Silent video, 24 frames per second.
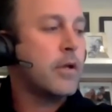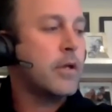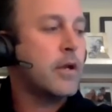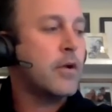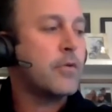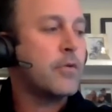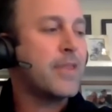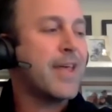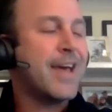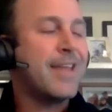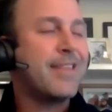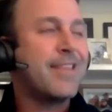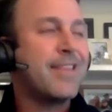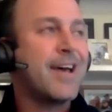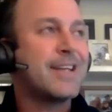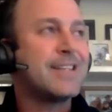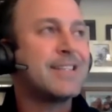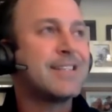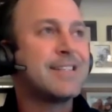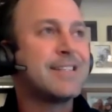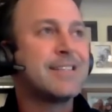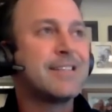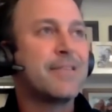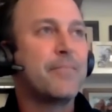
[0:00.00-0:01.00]

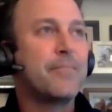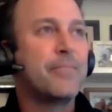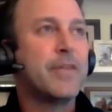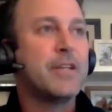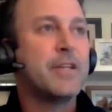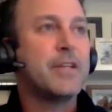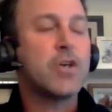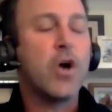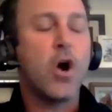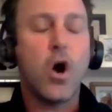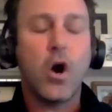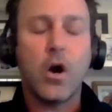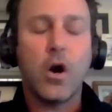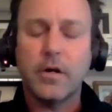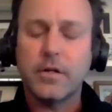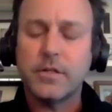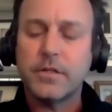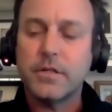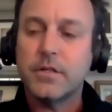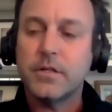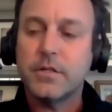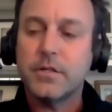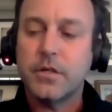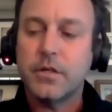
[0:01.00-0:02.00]
It's
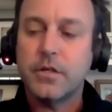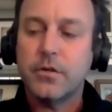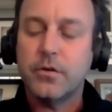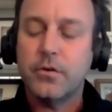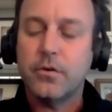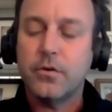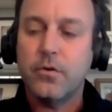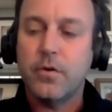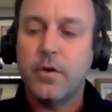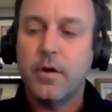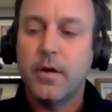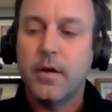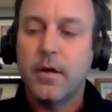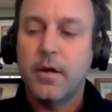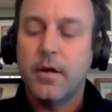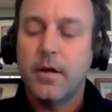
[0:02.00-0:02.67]
hard to do,